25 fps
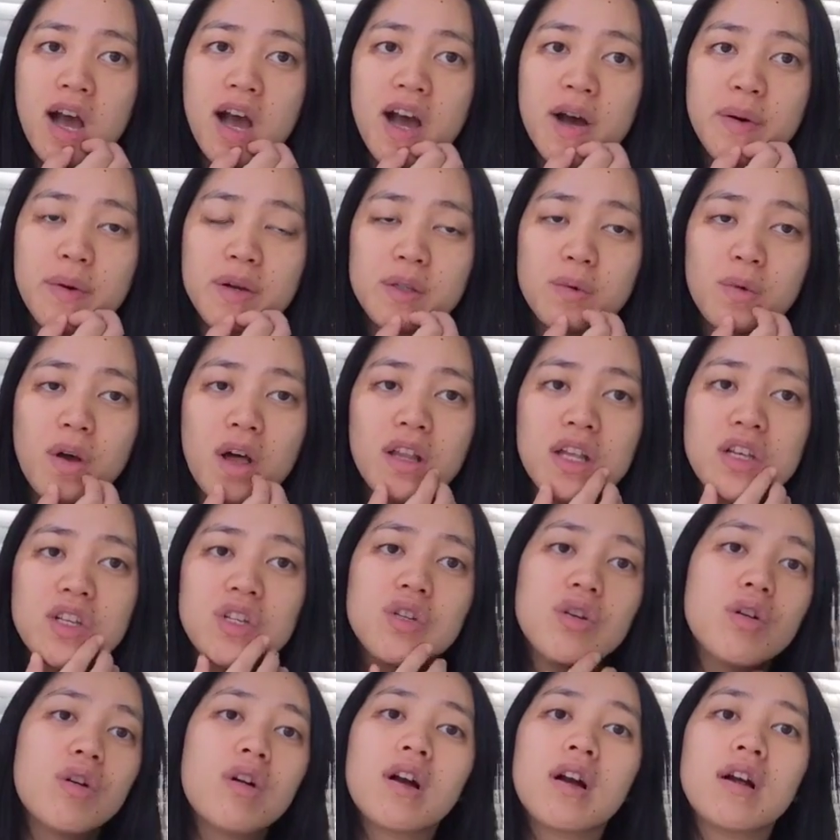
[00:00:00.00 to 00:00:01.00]
as well as
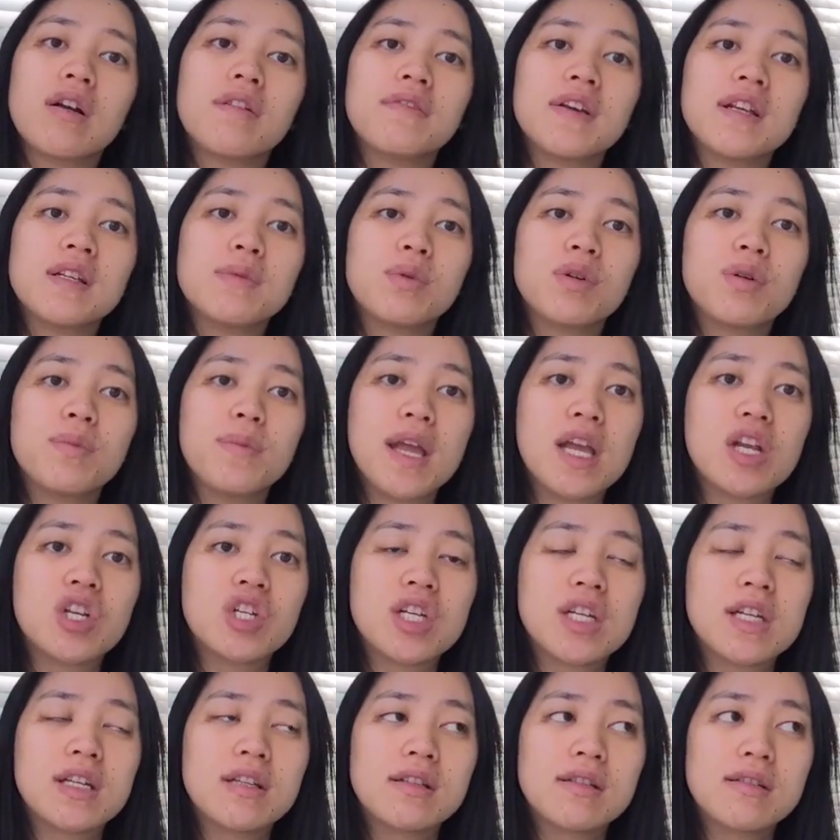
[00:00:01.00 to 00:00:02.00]
your Facebook
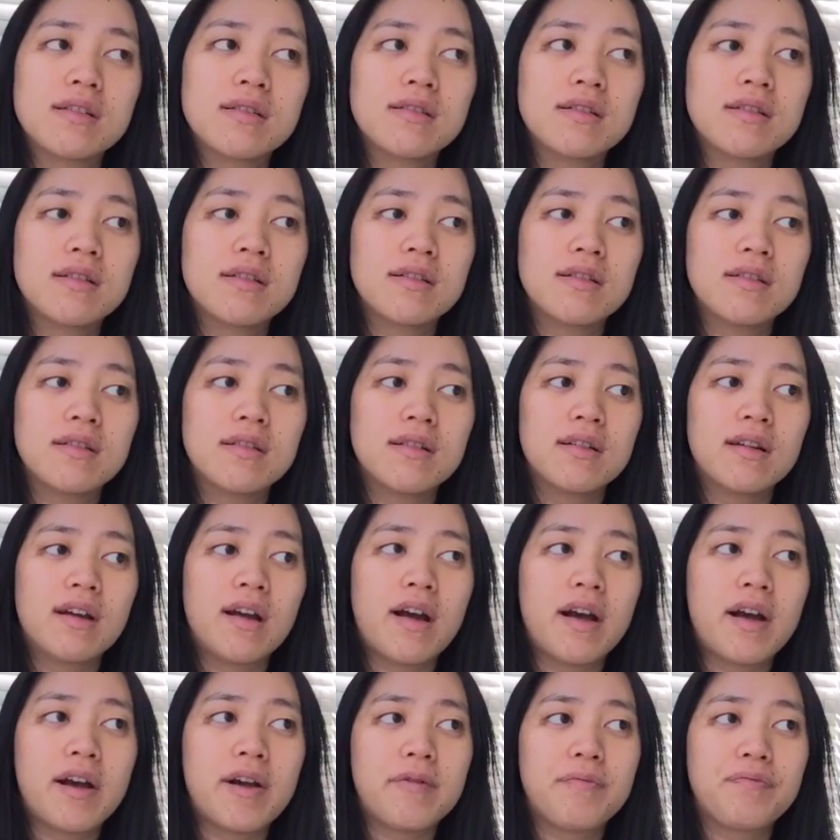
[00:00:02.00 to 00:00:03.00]
pages,
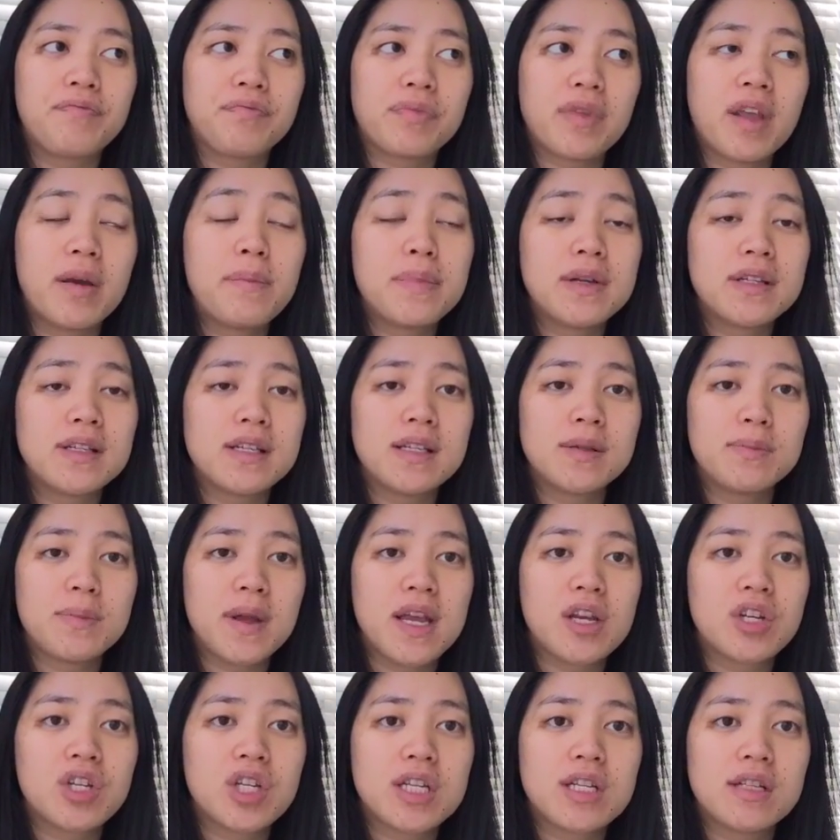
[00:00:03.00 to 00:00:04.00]
business
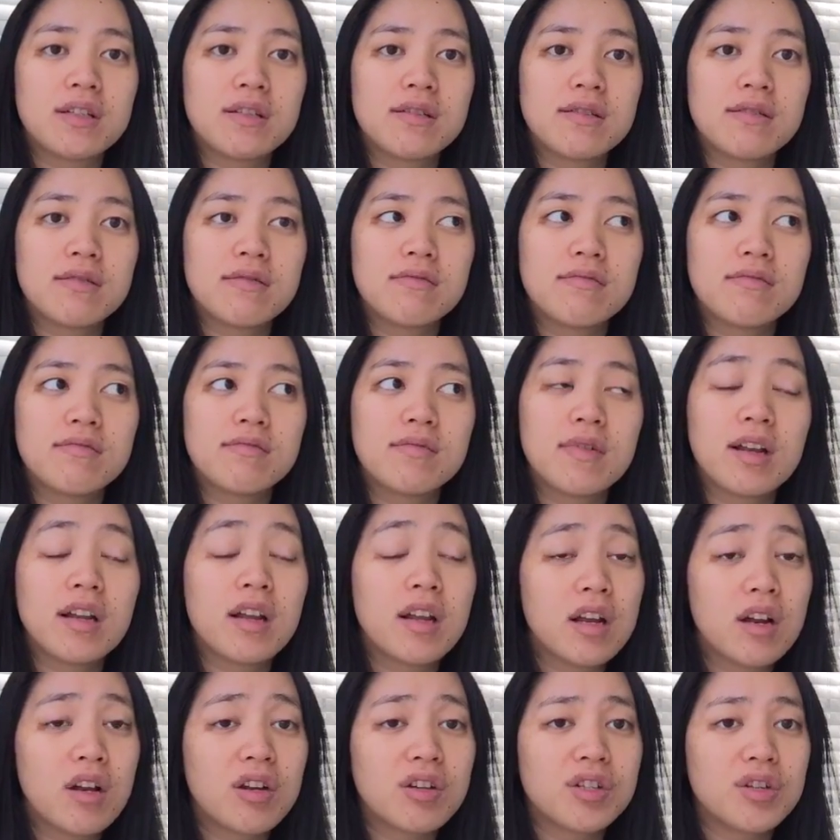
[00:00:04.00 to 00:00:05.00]
pages, and
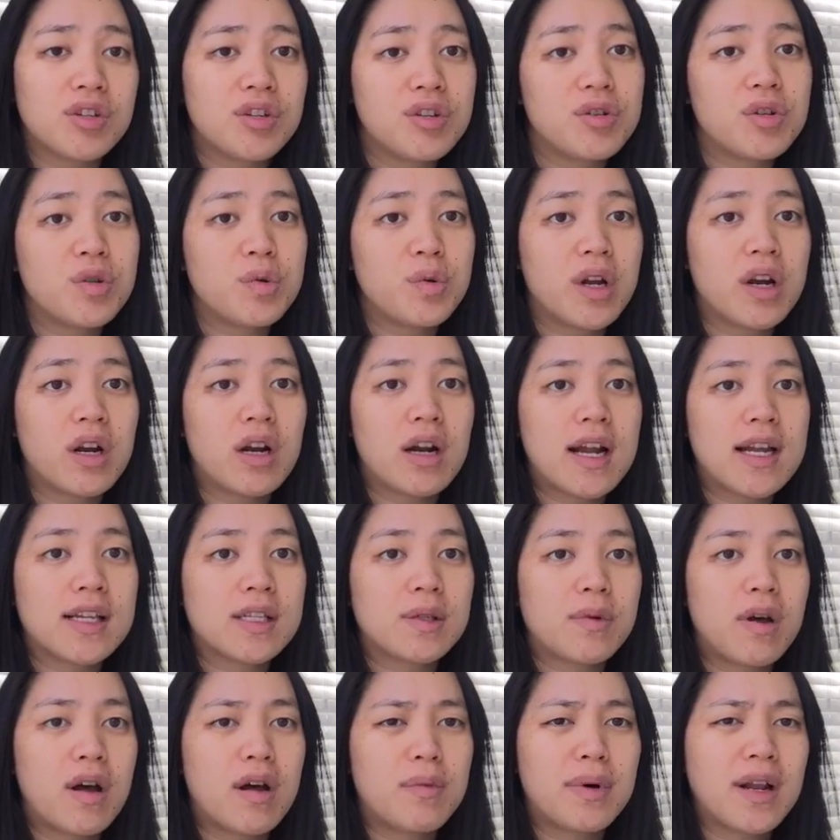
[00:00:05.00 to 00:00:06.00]
can also do Twitter as
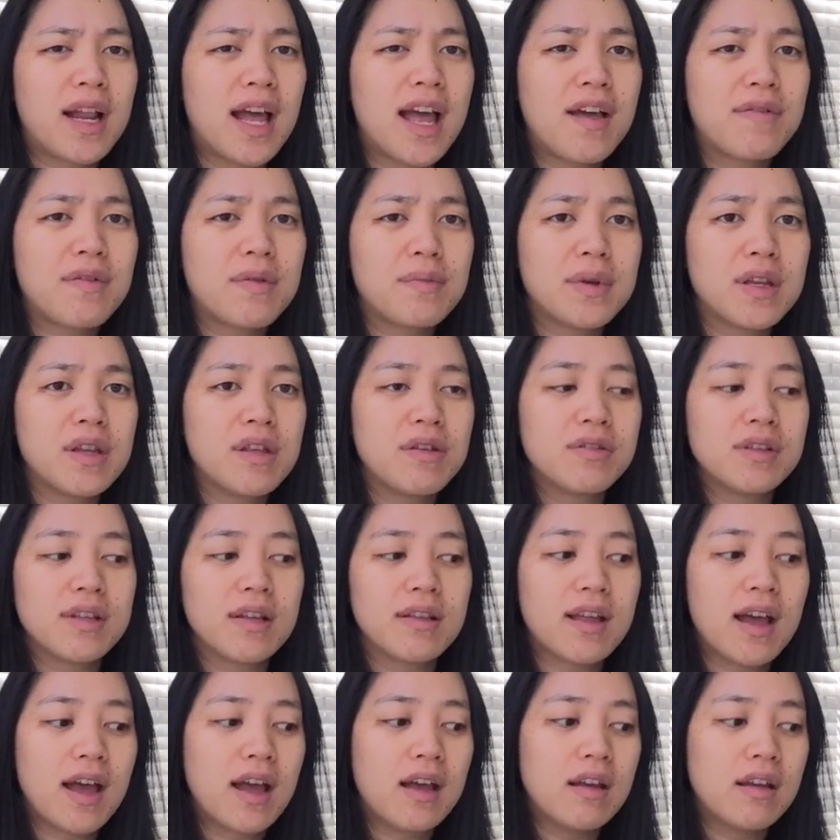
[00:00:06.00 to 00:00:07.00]
well, but I haven't been using
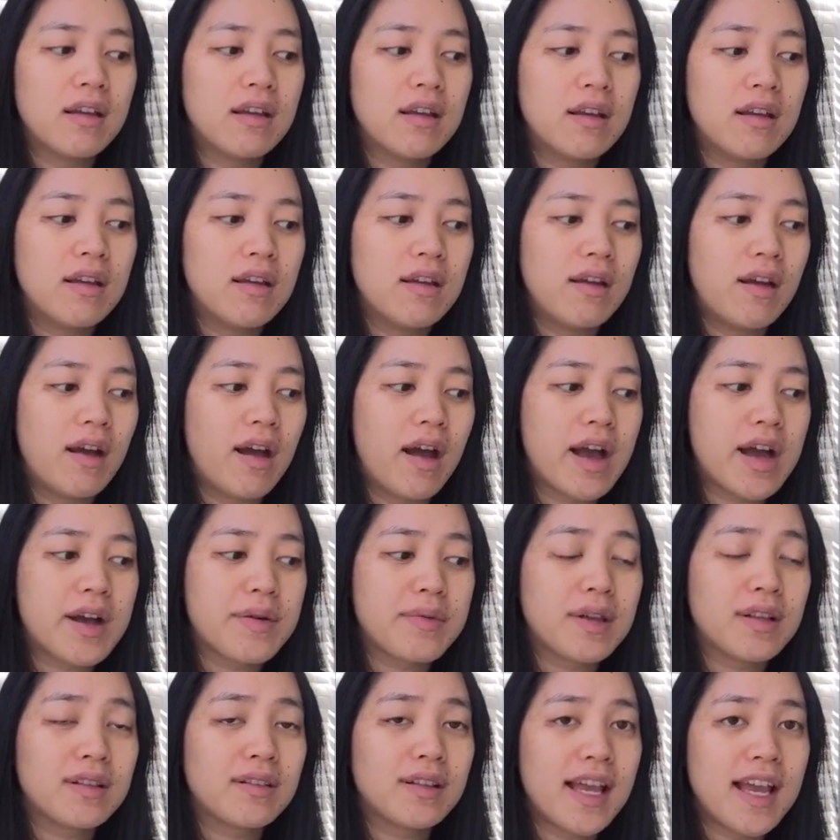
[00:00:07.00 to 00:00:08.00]
that.
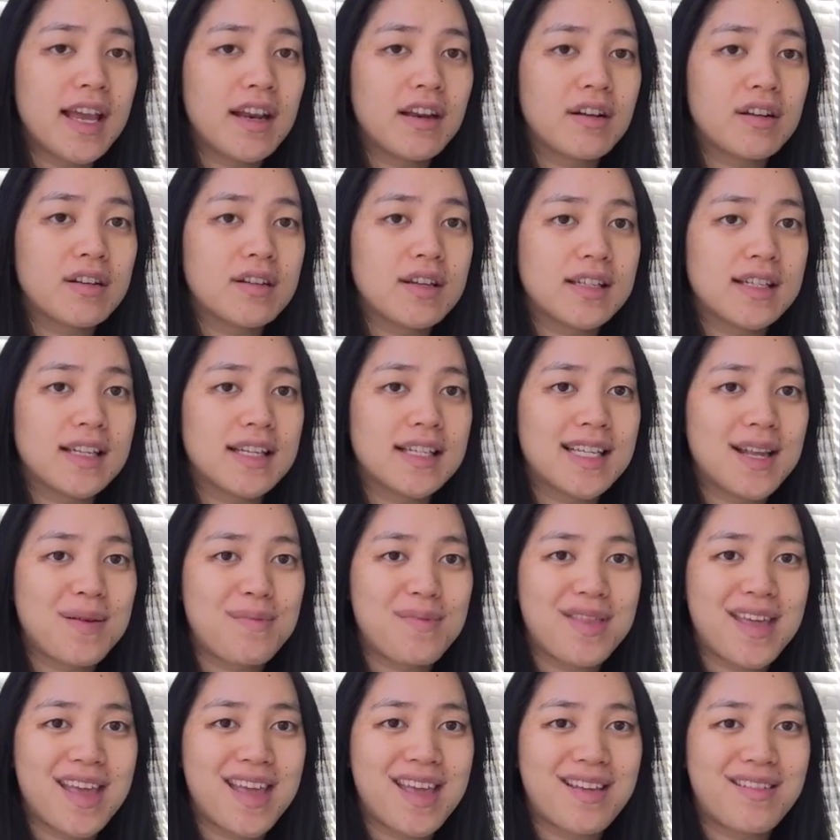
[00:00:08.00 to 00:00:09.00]
And Later does the same
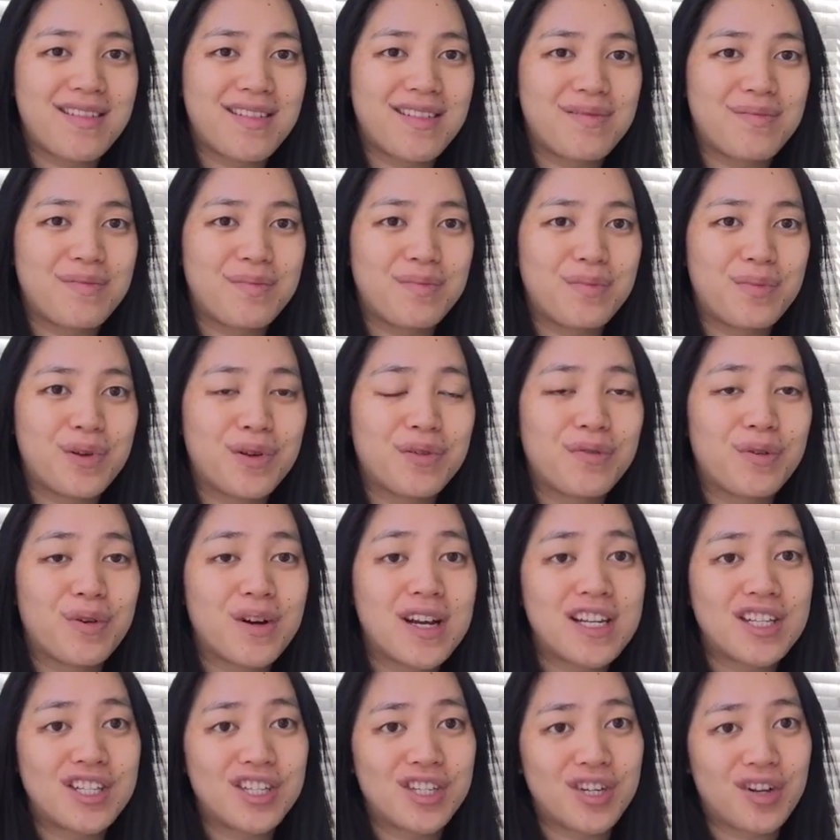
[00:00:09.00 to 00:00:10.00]
thing, but for
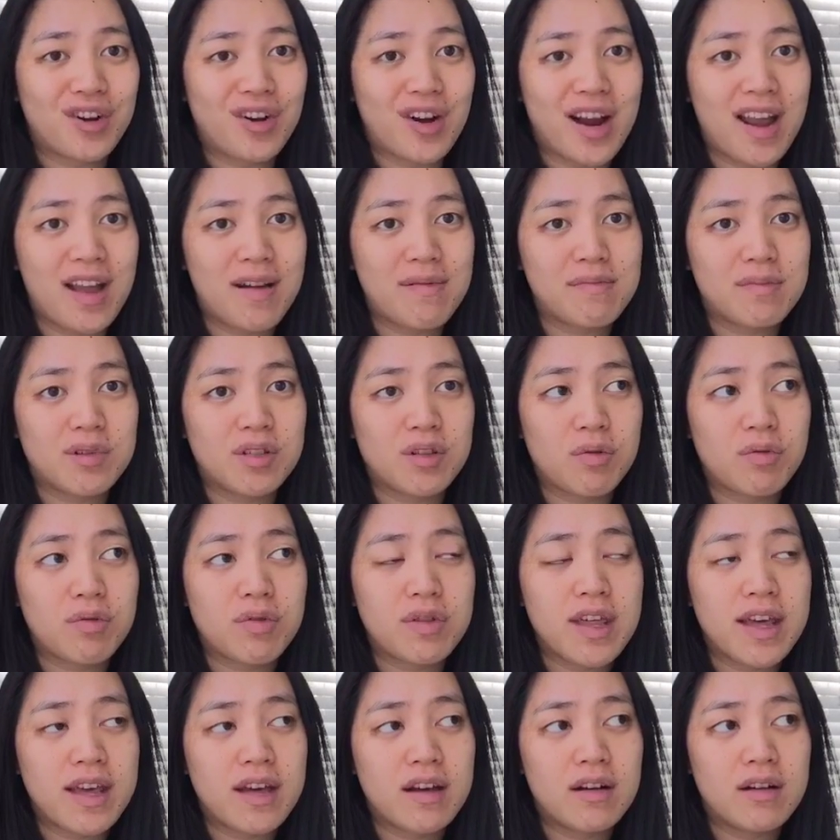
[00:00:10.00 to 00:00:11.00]
Instagram. So
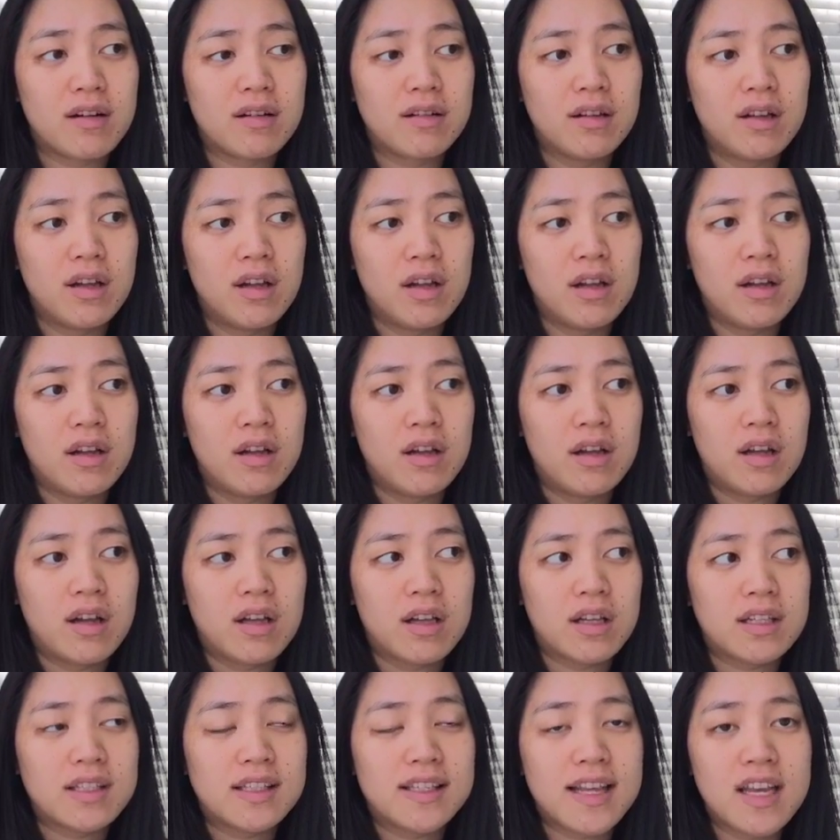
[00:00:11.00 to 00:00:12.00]
they'll
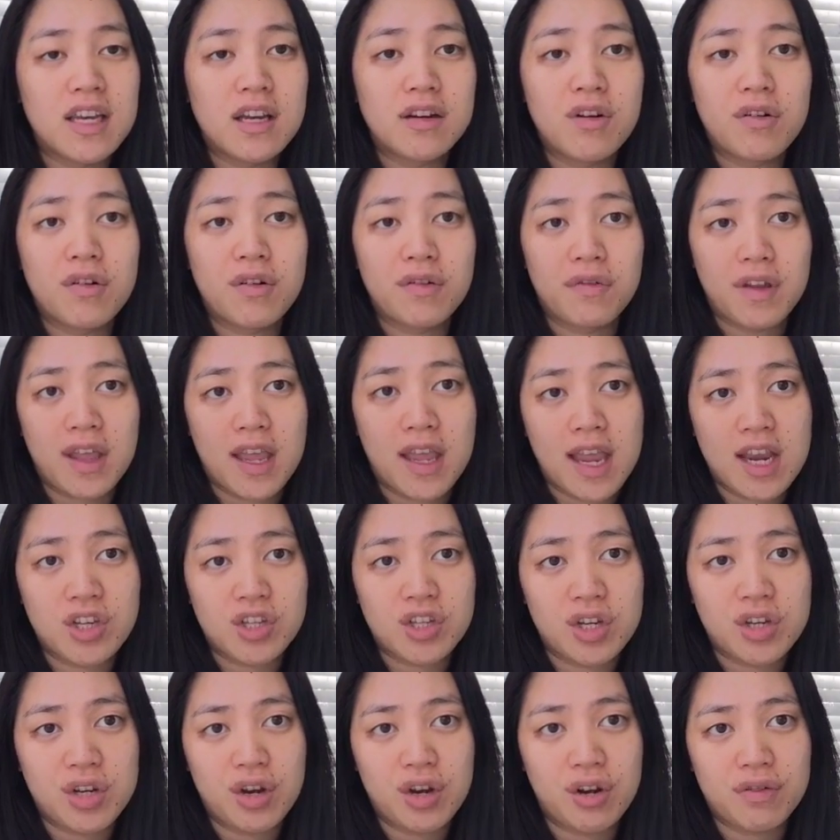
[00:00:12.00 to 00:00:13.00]
send a
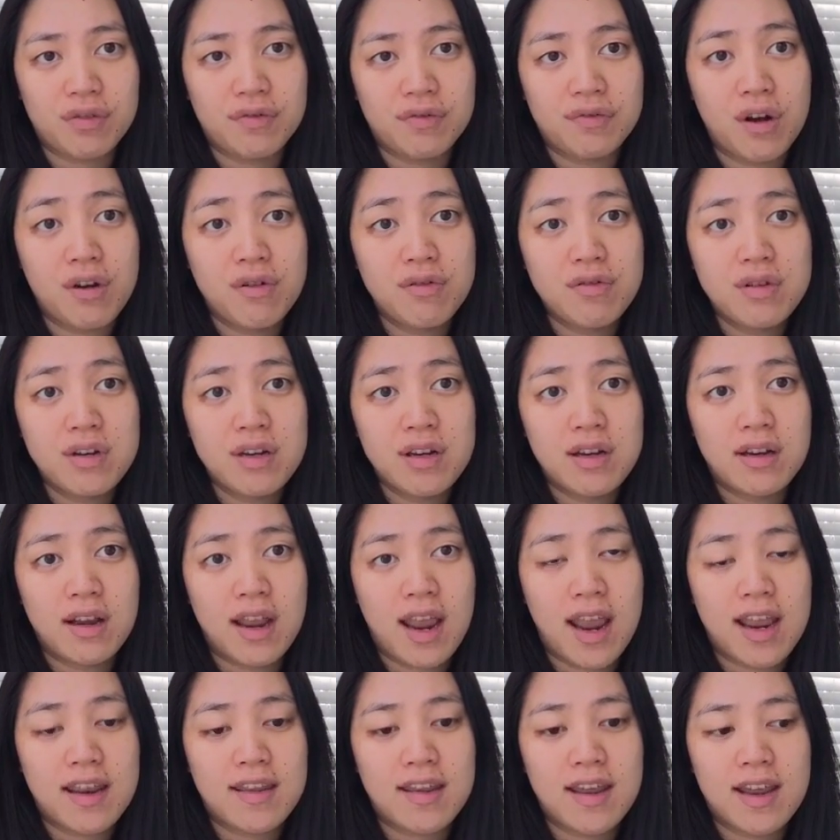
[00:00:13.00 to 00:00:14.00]
notification to your phone,
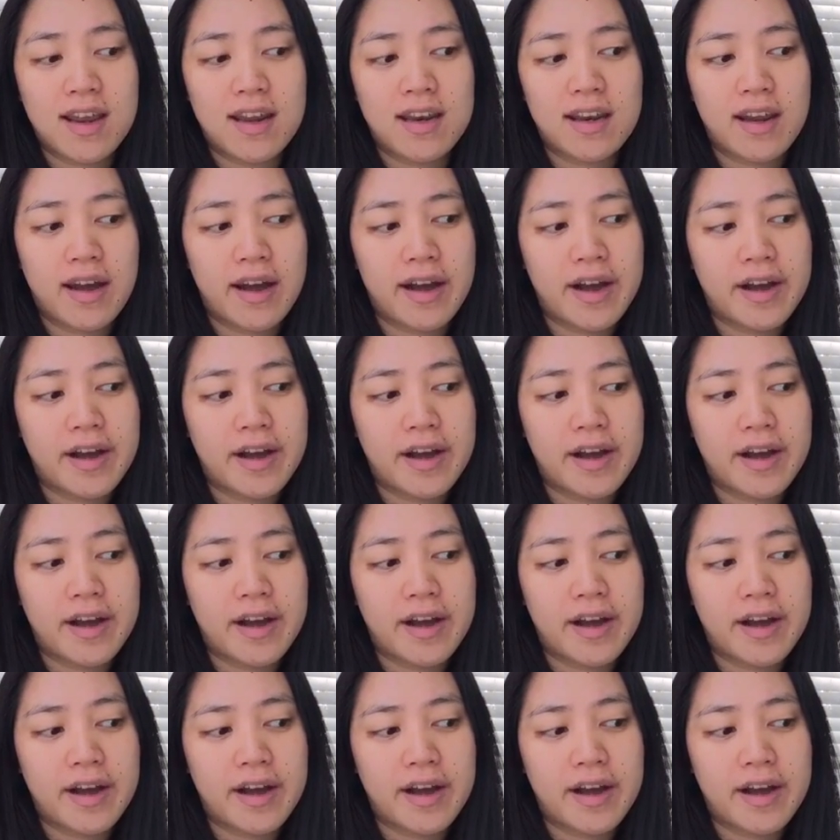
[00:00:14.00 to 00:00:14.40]
and then